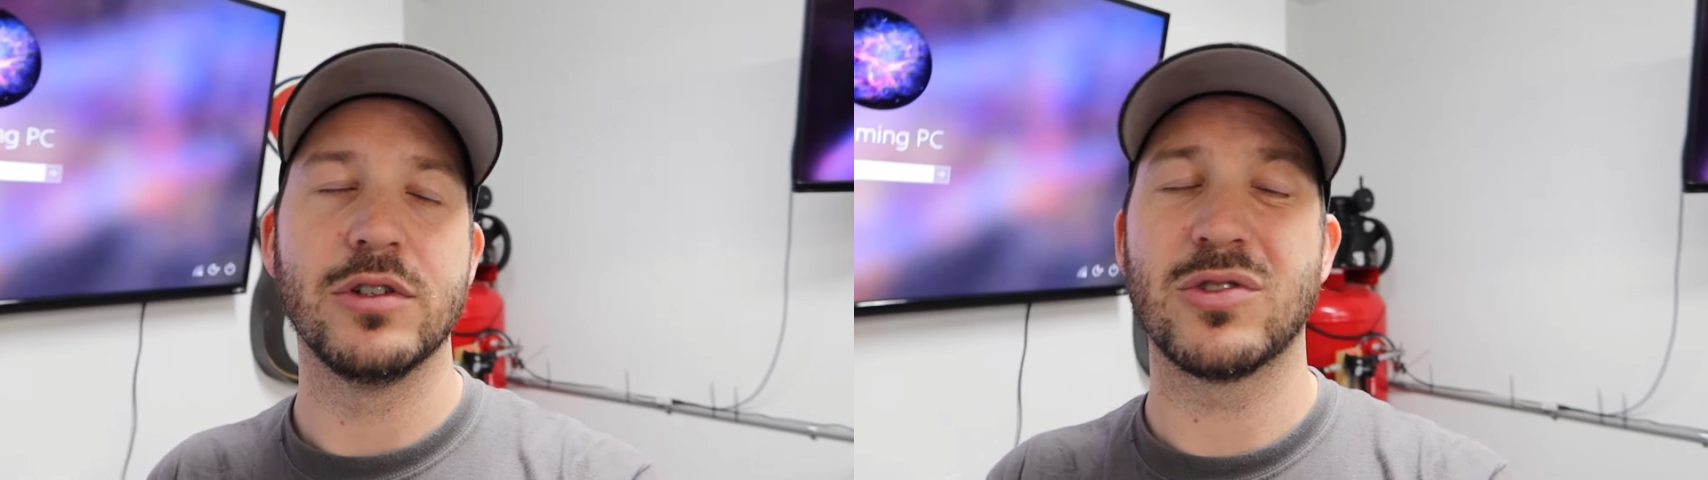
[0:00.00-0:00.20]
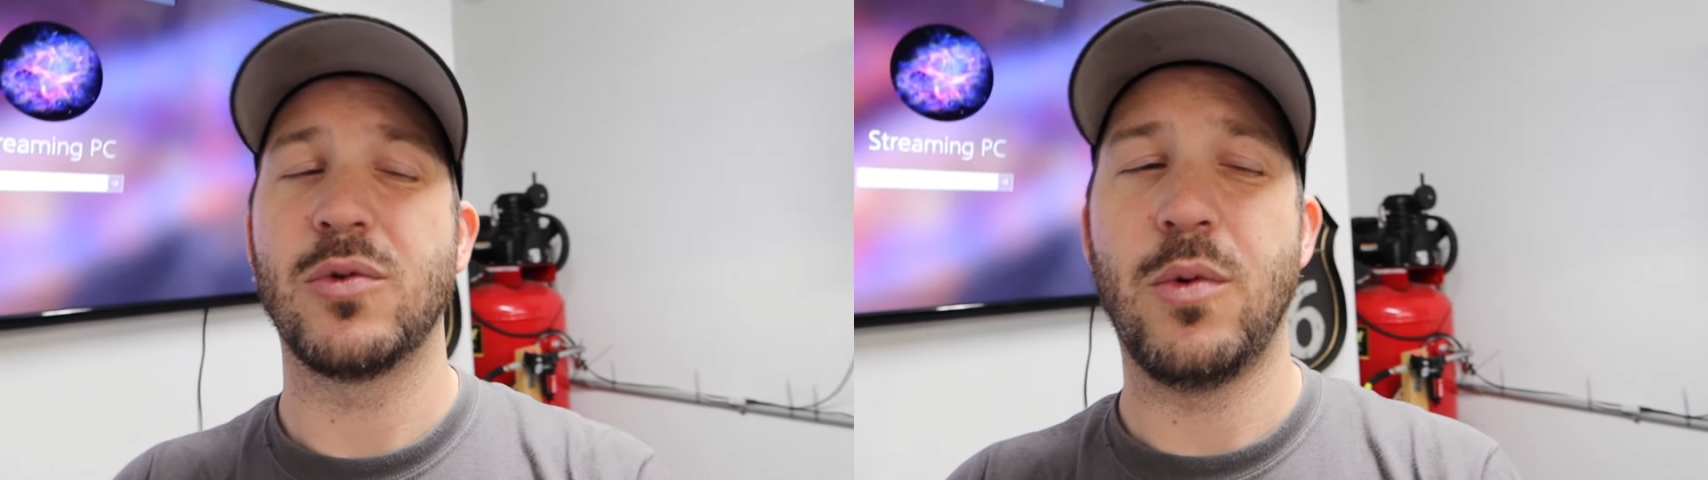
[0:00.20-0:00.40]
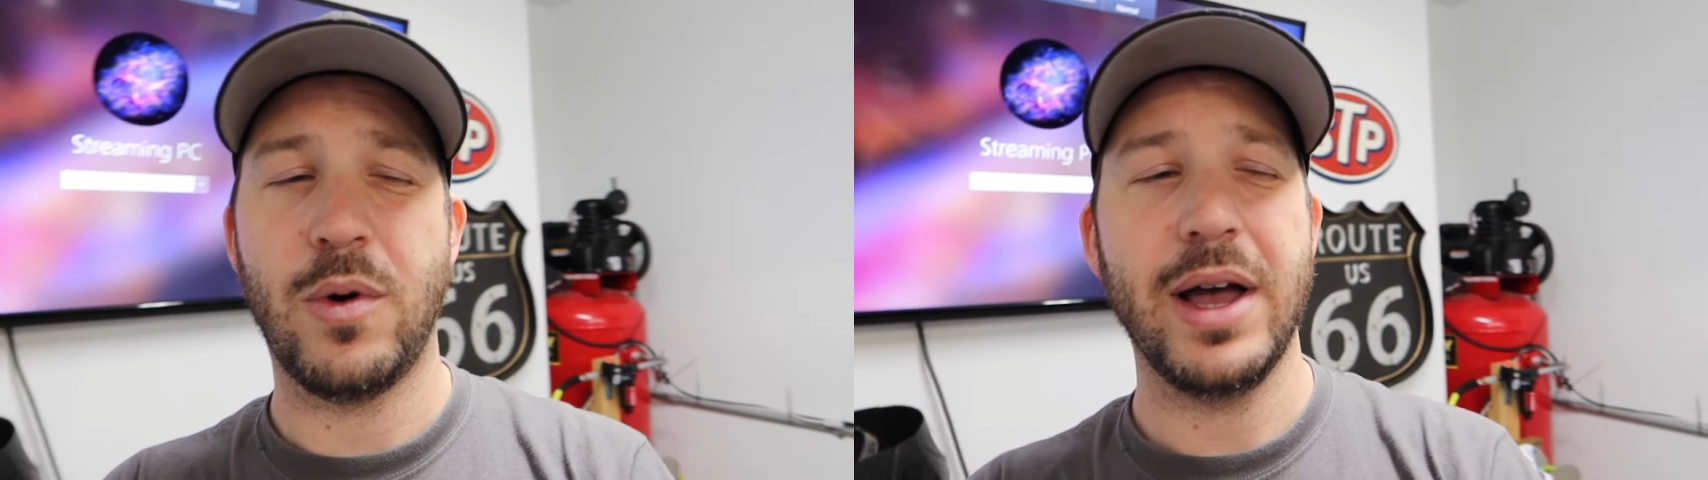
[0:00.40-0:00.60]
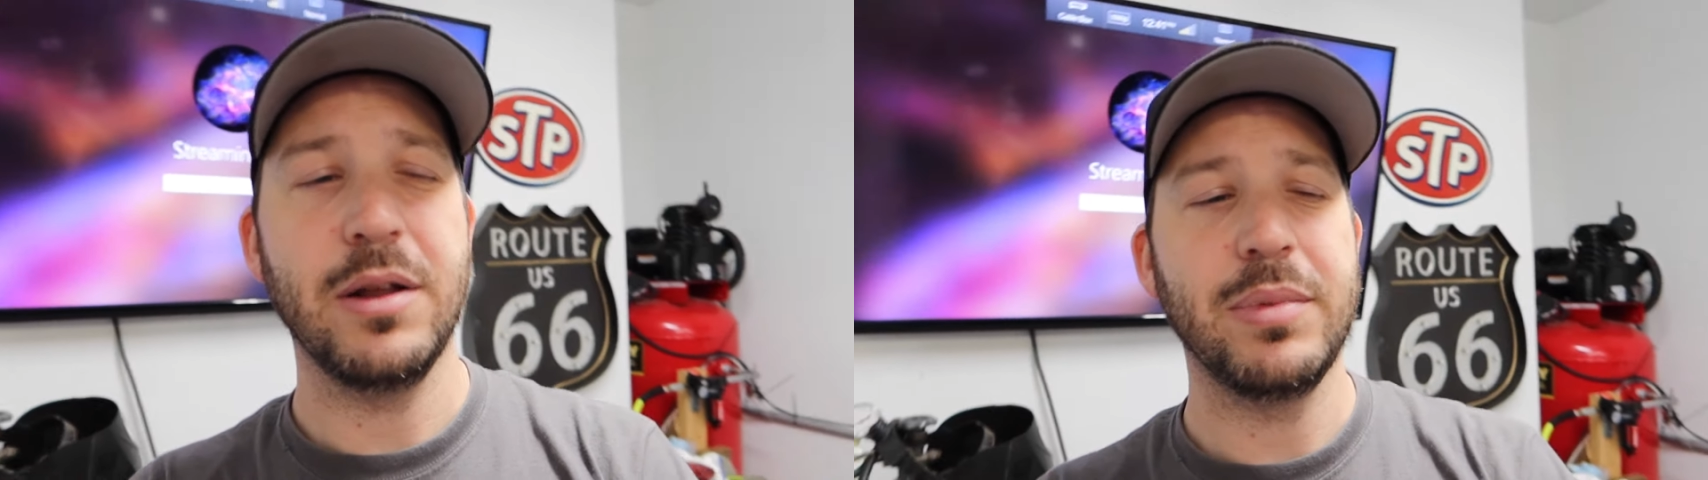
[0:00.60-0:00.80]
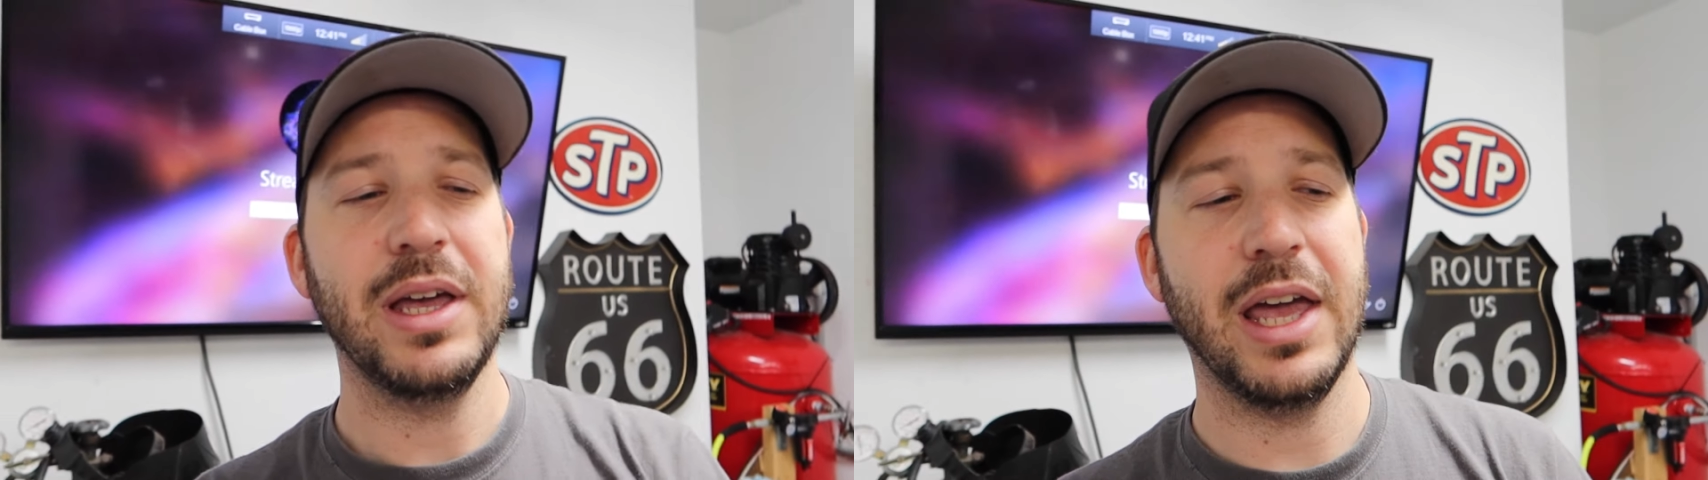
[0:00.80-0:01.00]
There's quite
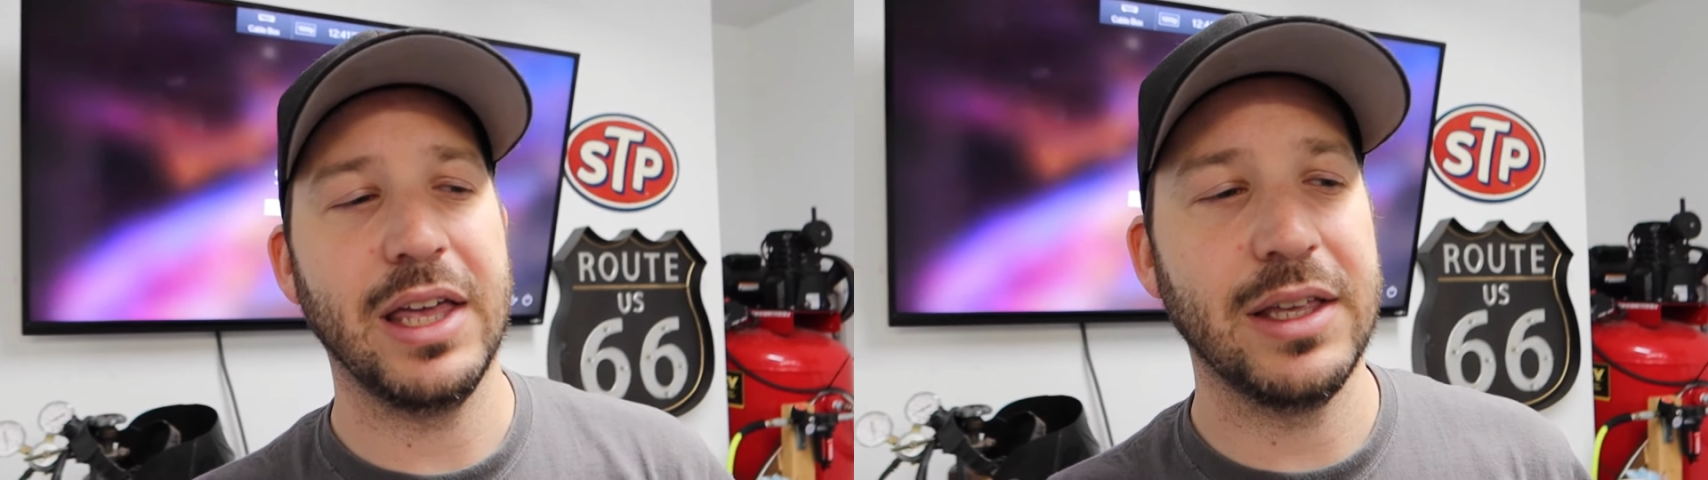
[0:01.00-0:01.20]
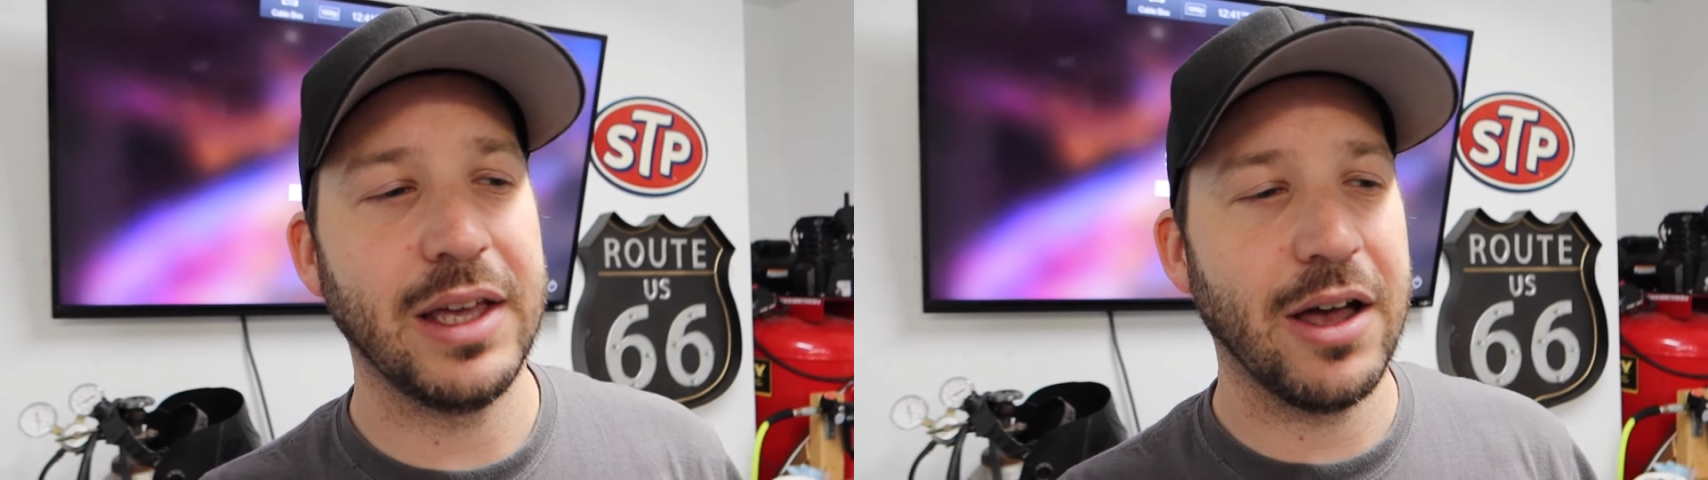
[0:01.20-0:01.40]
a bit hanging